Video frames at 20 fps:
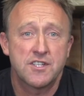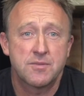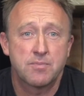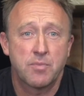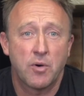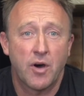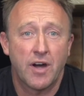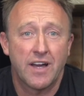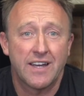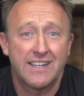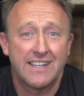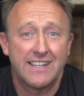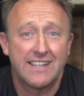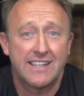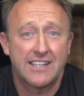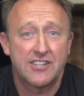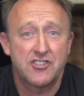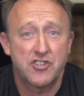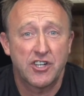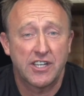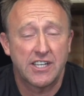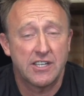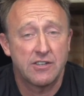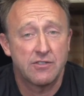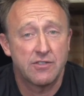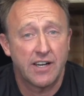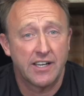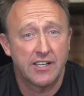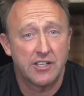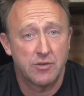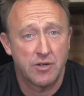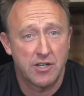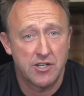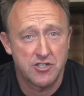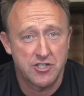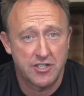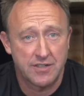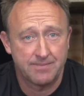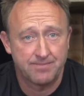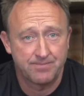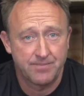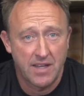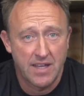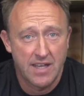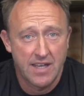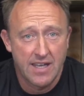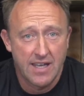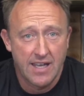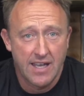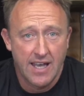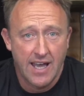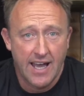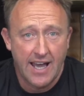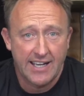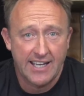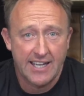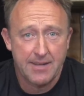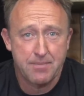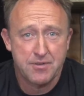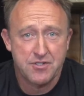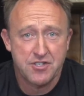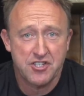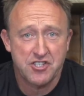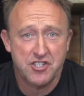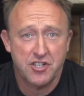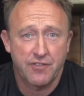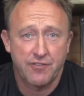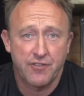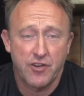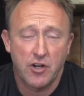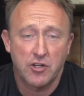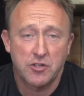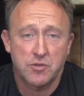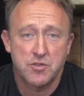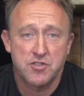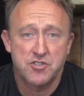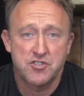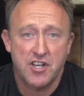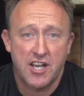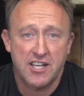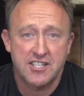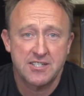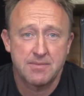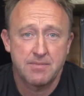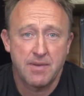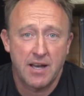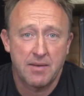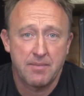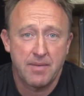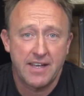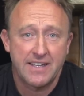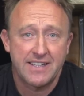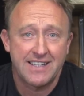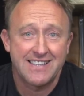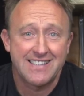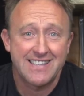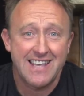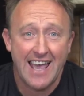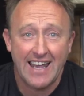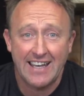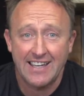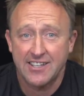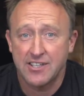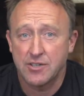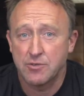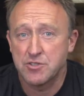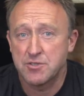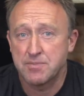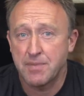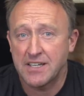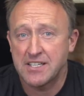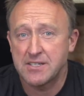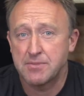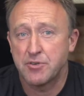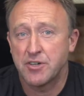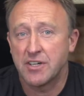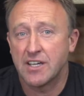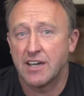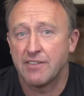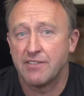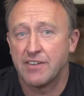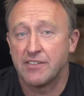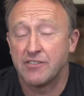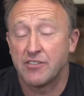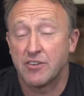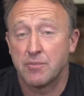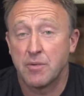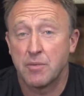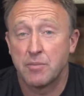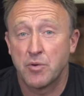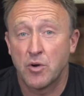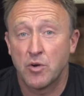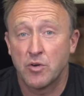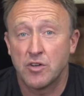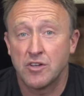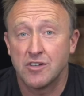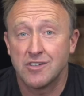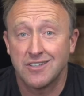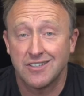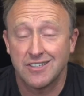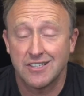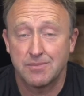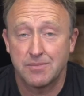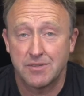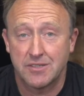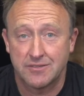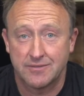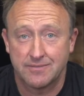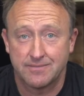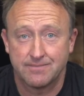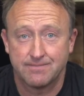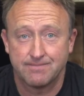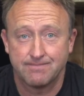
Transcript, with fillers: spot and needing a tricky evacuation. Another position of note was Jesse Melamed in 10th, who was meant to be recovering from a broken collarbone.